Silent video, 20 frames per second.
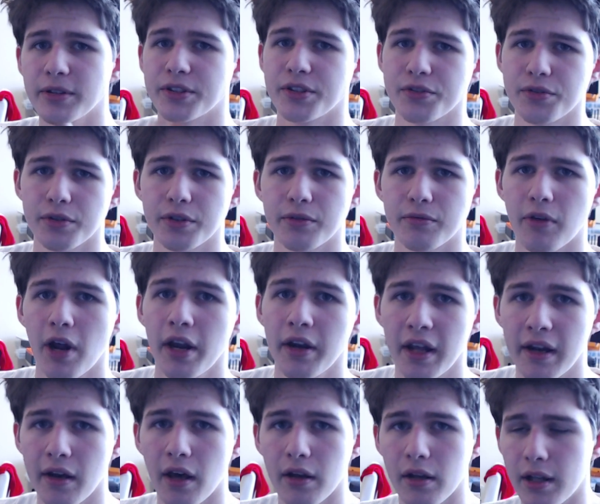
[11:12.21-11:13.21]
to sort of run
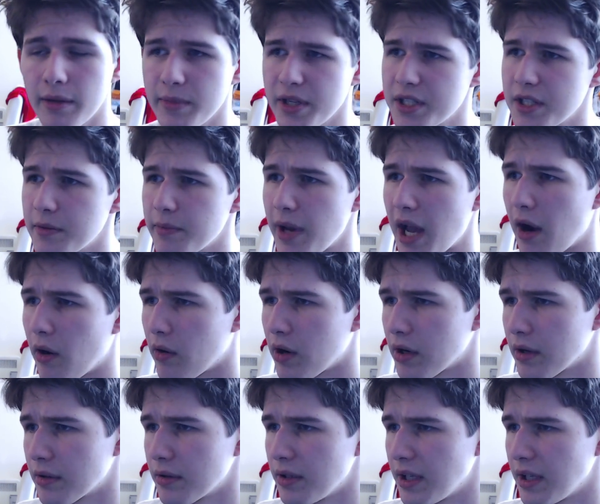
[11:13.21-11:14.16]
an unlimited power.